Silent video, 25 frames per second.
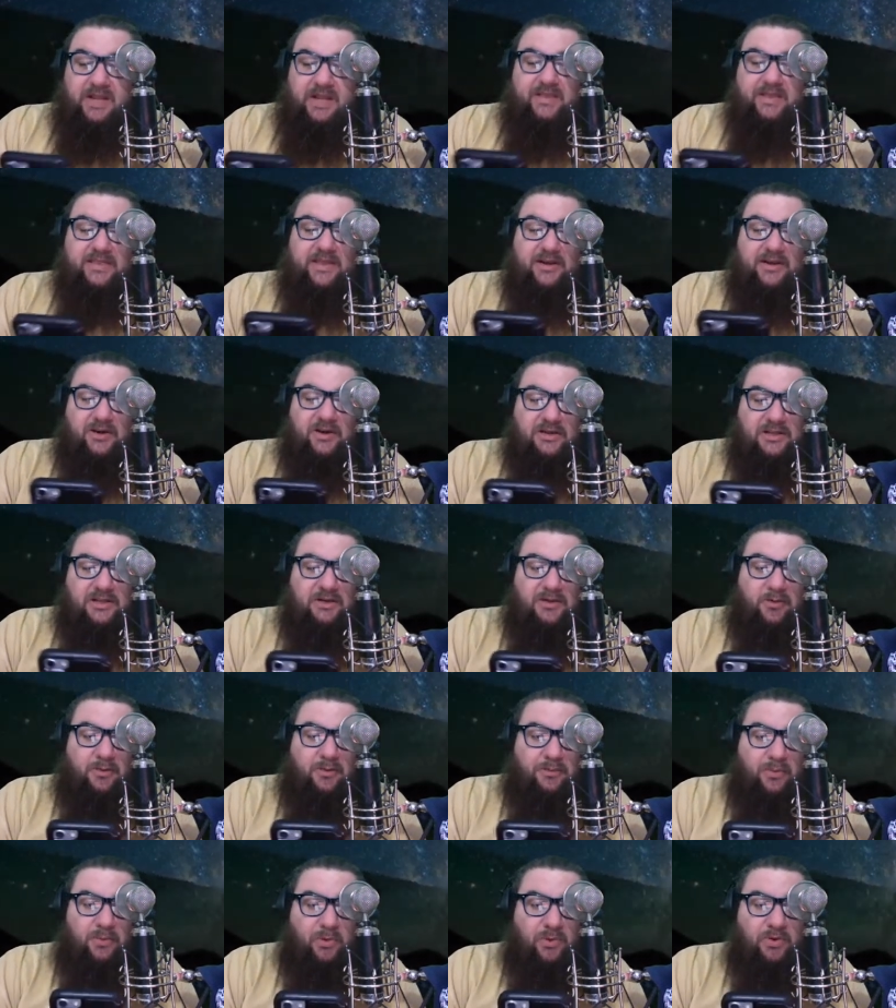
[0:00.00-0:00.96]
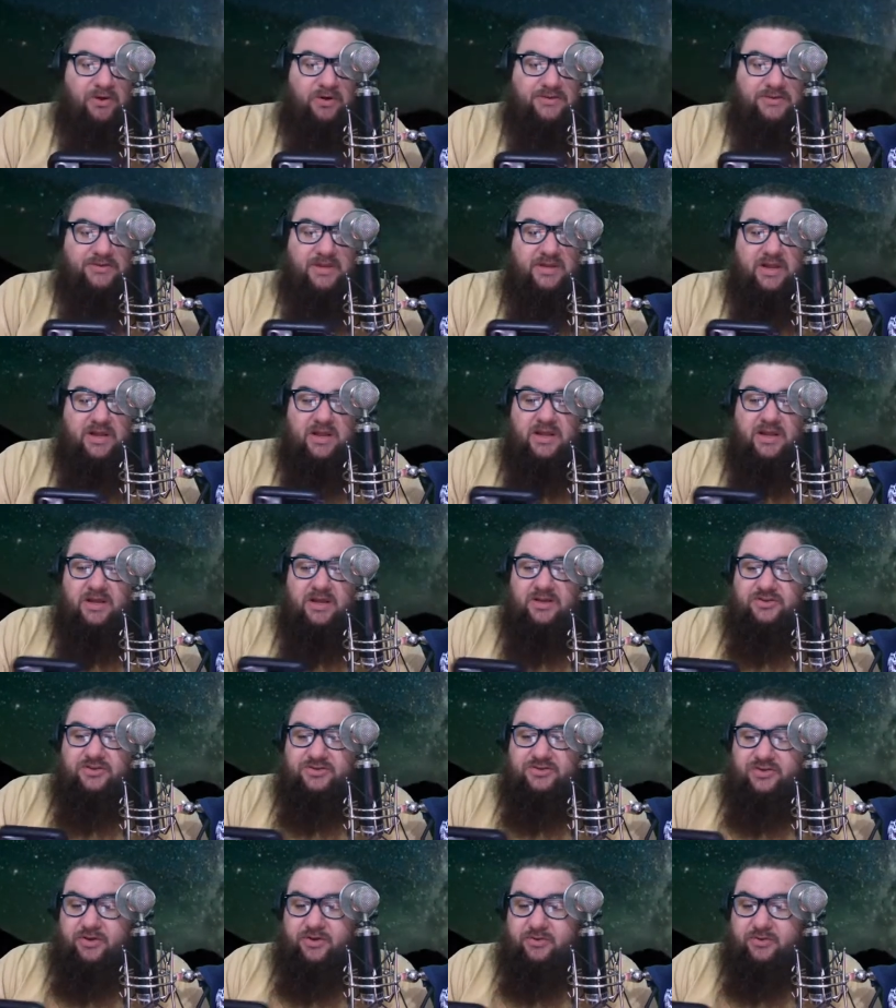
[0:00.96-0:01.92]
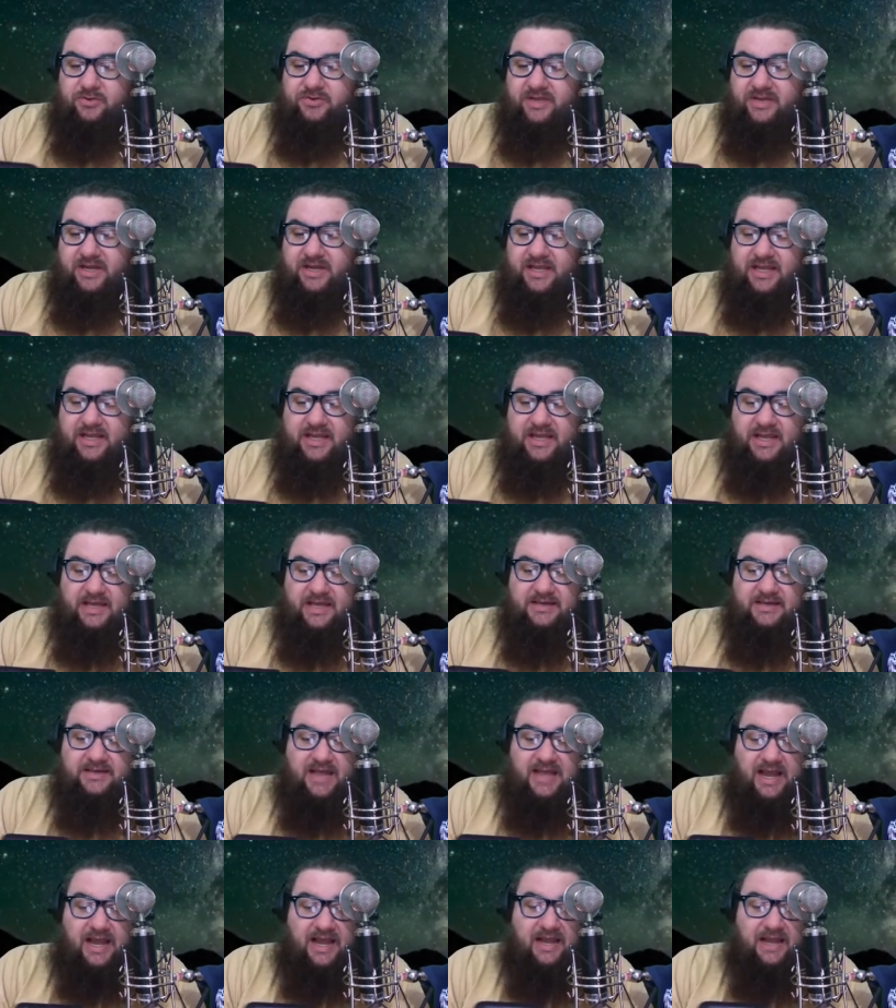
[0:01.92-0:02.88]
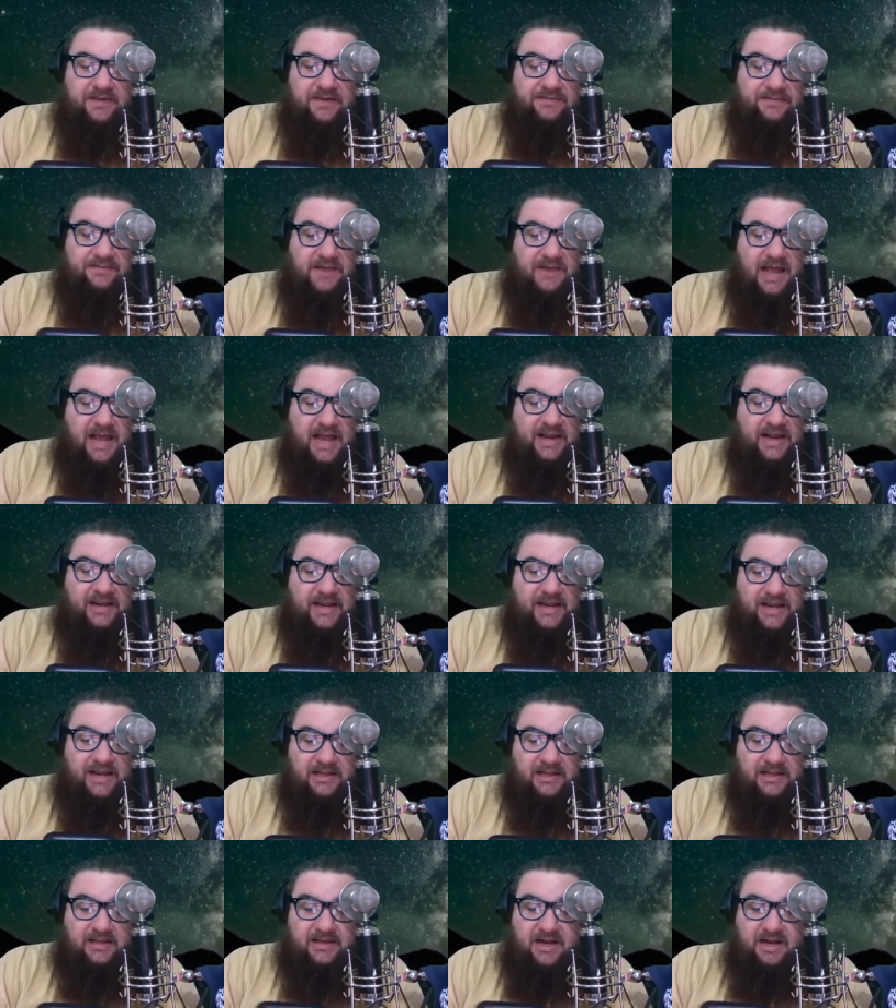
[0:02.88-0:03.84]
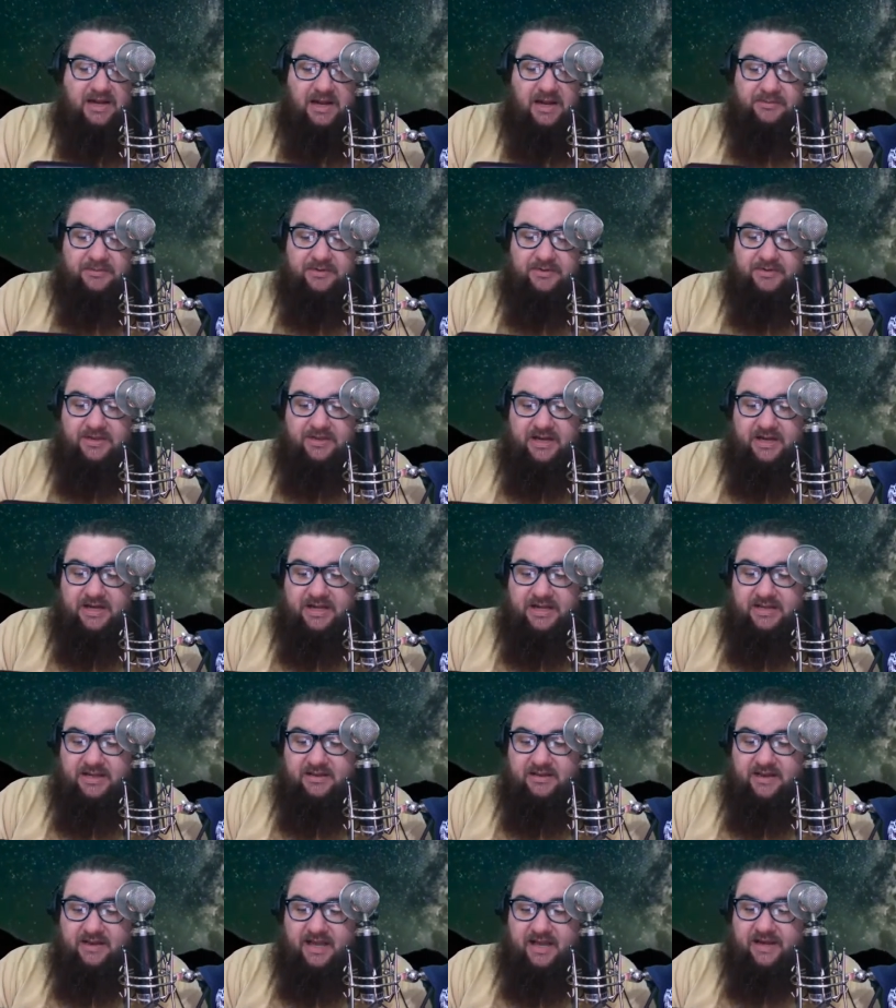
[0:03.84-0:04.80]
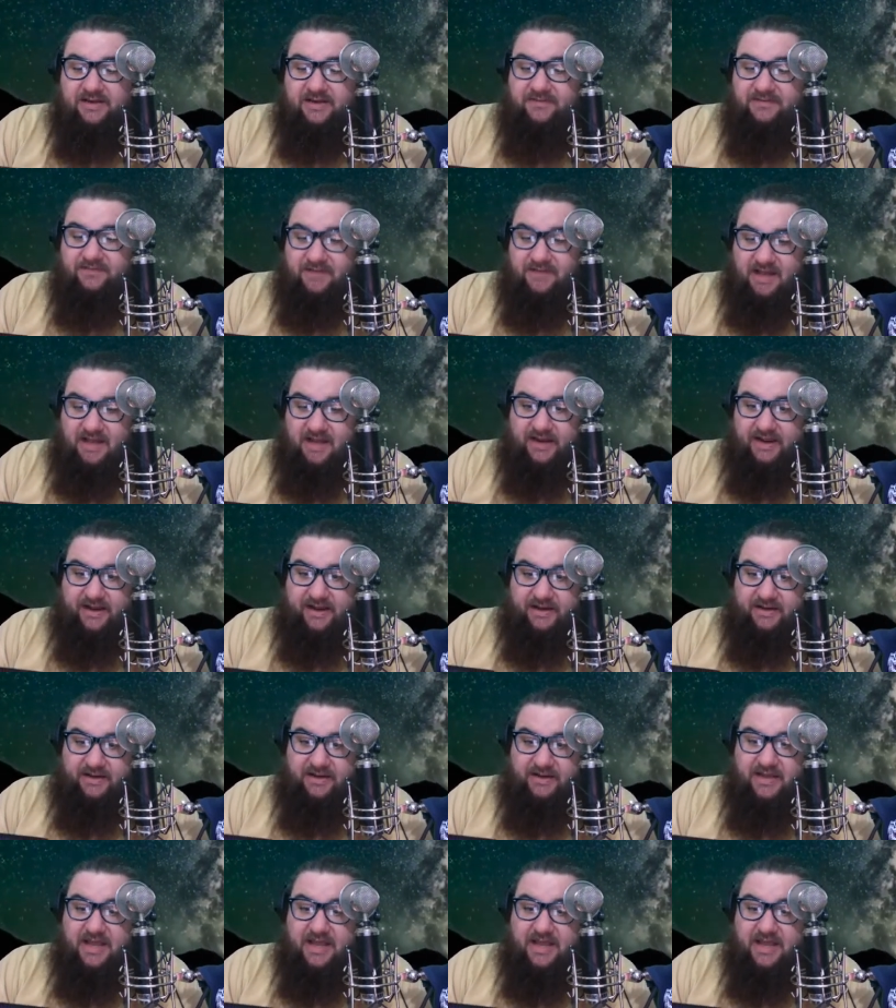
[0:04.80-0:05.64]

The early reports showed that he had died flying a helicopter that he liked flying.